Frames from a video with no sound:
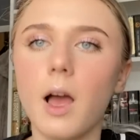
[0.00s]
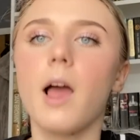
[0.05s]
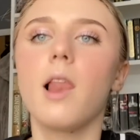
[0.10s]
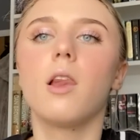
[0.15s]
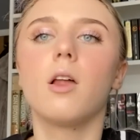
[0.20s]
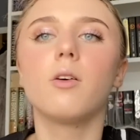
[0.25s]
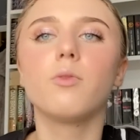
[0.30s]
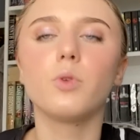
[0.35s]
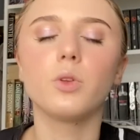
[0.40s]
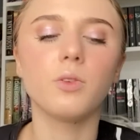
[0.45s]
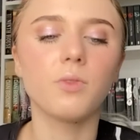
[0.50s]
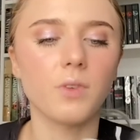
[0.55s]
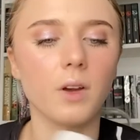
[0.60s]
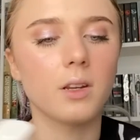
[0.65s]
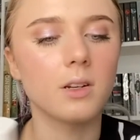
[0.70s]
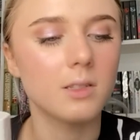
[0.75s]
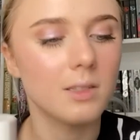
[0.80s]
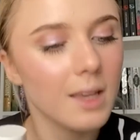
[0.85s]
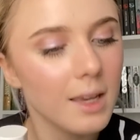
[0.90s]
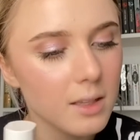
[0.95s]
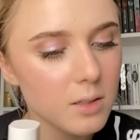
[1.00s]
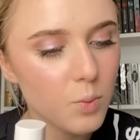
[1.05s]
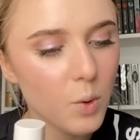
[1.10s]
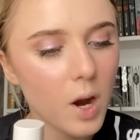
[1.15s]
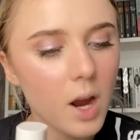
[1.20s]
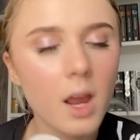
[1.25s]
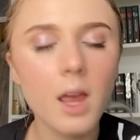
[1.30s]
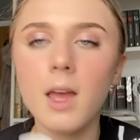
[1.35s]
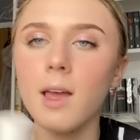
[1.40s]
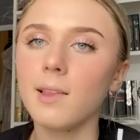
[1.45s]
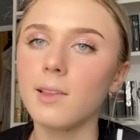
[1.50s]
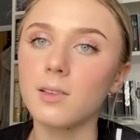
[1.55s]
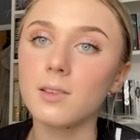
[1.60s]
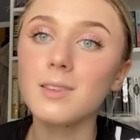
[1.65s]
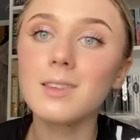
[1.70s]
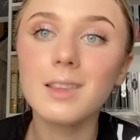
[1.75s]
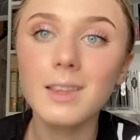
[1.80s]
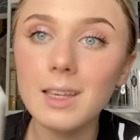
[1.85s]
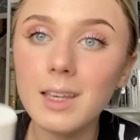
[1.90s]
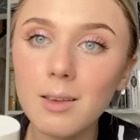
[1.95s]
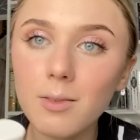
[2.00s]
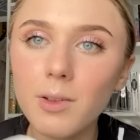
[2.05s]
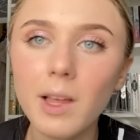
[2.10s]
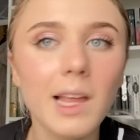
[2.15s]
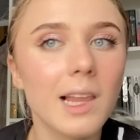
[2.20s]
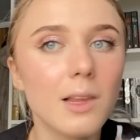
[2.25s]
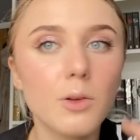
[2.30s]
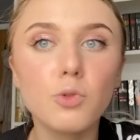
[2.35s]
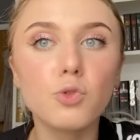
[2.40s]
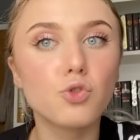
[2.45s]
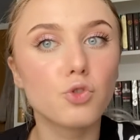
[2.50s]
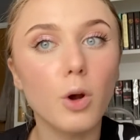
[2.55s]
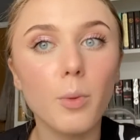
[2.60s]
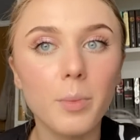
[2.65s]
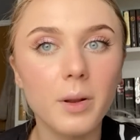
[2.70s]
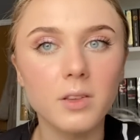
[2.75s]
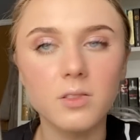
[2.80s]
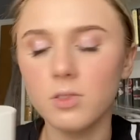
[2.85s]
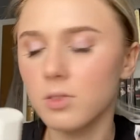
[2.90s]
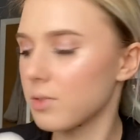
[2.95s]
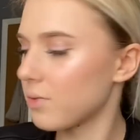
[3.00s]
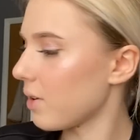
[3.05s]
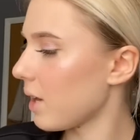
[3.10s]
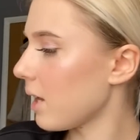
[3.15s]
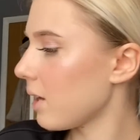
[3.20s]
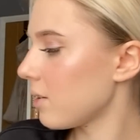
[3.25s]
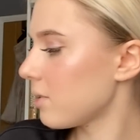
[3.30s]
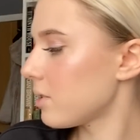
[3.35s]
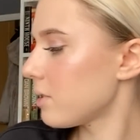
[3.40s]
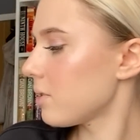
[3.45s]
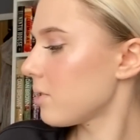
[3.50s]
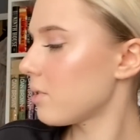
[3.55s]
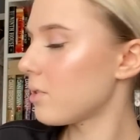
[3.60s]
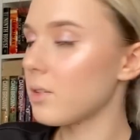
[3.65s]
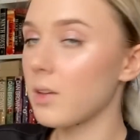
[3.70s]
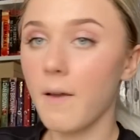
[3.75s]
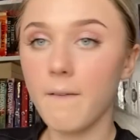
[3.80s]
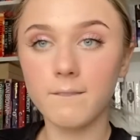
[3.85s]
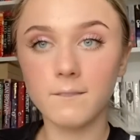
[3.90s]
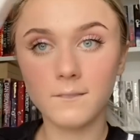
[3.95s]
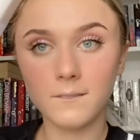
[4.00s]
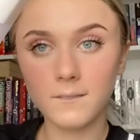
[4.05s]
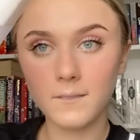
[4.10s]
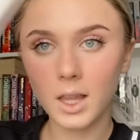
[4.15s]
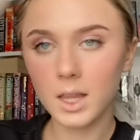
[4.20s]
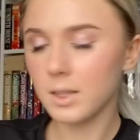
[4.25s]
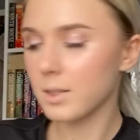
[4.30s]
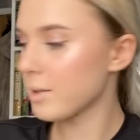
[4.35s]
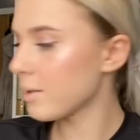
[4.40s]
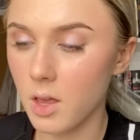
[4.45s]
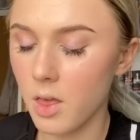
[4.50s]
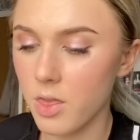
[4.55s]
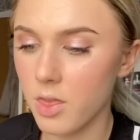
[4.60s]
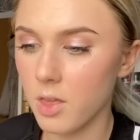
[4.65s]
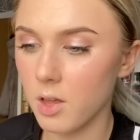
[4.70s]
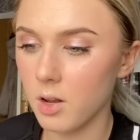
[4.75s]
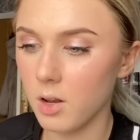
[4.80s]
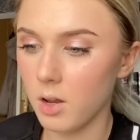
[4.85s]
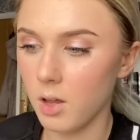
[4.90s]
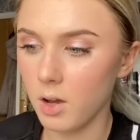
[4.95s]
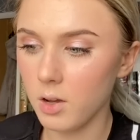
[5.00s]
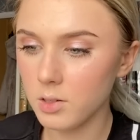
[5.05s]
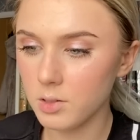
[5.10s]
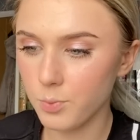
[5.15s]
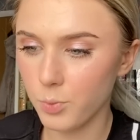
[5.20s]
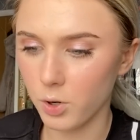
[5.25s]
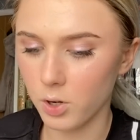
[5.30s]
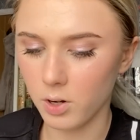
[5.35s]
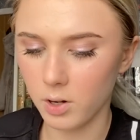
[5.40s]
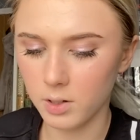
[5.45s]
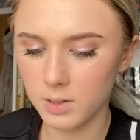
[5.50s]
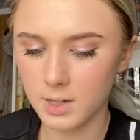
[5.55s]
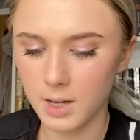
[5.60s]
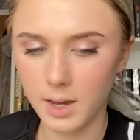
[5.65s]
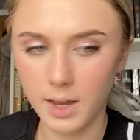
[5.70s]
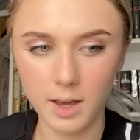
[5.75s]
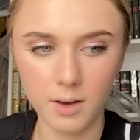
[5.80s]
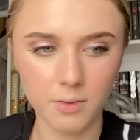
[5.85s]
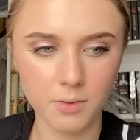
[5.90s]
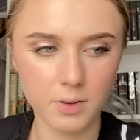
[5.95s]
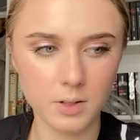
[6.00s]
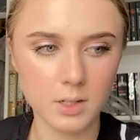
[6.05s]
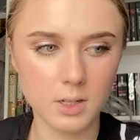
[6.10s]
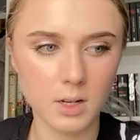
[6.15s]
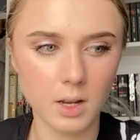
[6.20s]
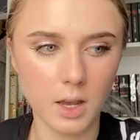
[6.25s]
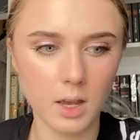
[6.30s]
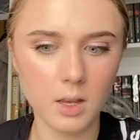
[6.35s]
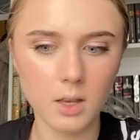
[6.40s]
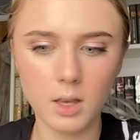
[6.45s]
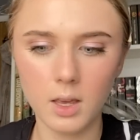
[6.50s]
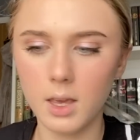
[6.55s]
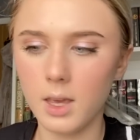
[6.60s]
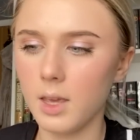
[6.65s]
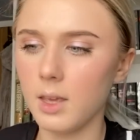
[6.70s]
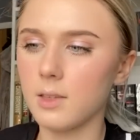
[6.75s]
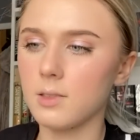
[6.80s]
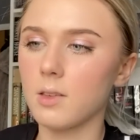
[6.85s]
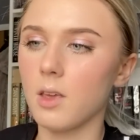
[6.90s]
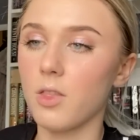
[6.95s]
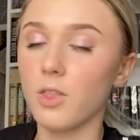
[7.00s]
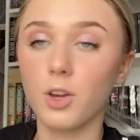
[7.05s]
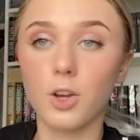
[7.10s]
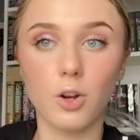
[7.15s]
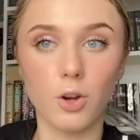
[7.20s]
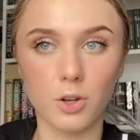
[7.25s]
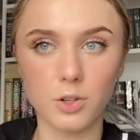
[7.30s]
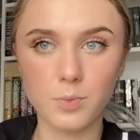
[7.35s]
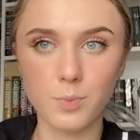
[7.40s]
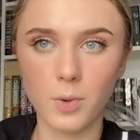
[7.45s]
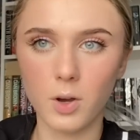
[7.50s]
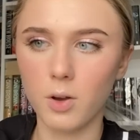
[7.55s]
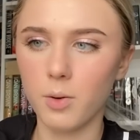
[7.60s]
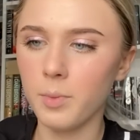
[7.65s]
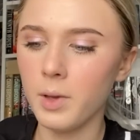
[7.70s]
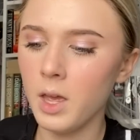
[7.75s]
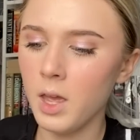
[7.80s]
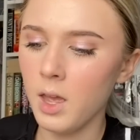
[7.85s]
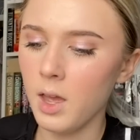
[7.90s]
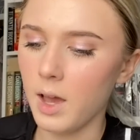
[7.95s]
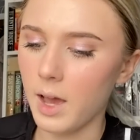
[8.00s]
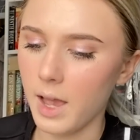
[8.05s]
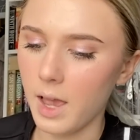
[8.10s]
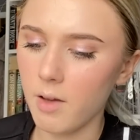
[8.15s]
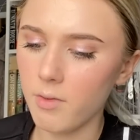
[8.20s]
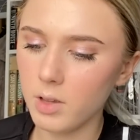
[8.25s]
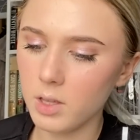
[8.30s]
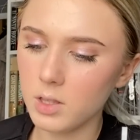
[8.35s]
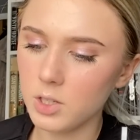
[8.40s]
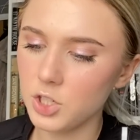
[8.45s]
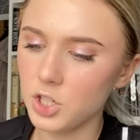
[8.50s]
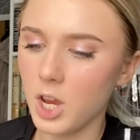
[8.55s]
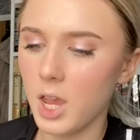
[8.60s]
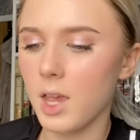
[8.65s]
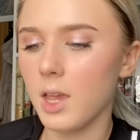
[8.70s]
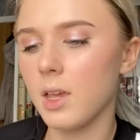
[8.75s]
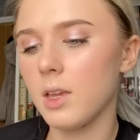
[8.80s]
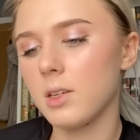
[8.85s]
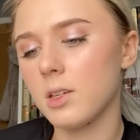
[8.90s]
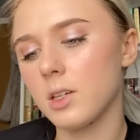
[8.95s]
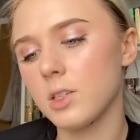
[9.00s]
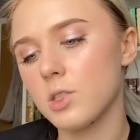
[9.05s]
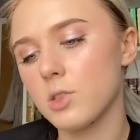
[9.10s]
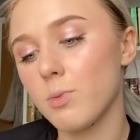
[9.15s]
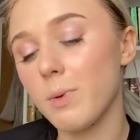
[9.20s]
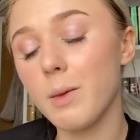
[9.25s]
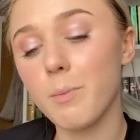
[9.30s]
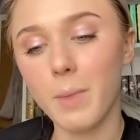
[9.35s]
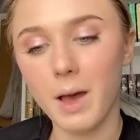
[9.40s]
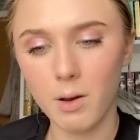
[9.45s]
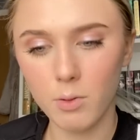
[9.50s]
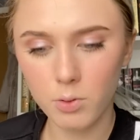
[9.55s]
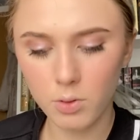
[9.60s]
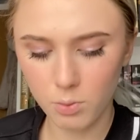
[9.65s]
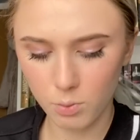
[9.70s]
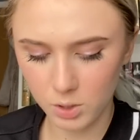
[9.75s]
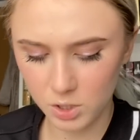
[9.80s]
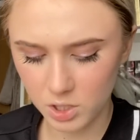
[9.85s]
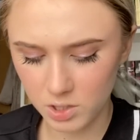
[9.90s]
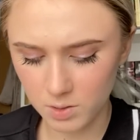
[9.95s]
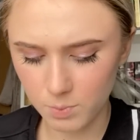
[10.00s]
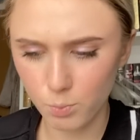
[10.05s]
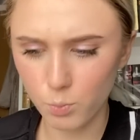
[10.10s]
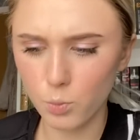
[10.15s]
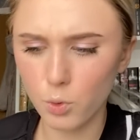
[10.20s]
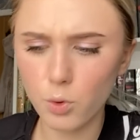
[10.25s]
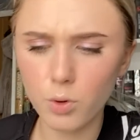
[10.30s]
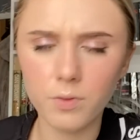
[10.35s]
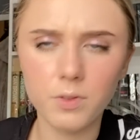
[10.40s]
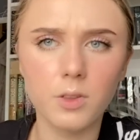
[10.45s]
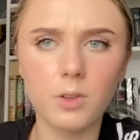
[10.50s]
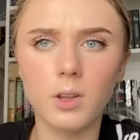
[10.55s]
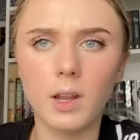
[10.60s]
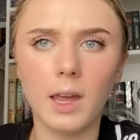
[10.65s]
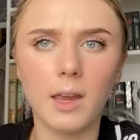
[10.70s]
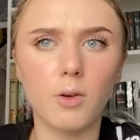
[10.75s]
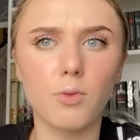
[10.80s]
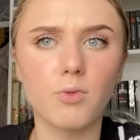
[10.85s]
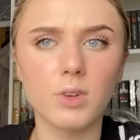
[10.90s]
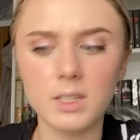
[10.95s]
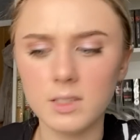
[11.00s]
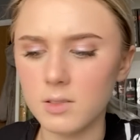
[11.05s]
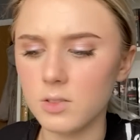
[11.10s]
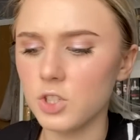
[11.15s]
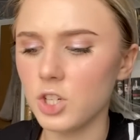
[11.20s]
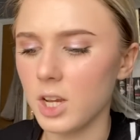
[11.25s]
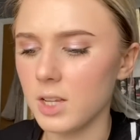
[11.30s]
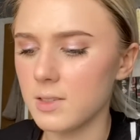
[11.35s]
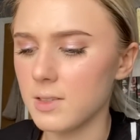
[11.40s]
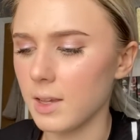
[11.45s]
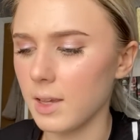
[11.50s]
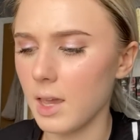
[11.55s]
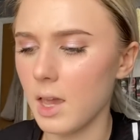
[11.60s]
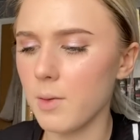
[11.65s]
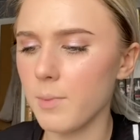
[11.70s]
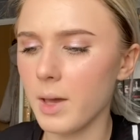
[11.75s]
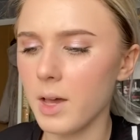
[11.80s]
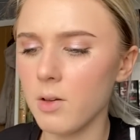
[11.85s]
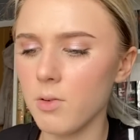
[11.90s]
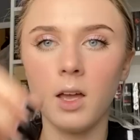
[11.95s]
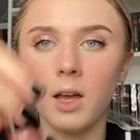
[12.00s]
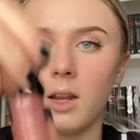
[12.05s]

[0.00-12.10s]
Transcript: I love when you find a setting spray that doesn't leave little droplets on your face. The last product I have for today is the Gloss Balm. I have it in the shade Sweet Mouth, which is more of the like recent shades that came out.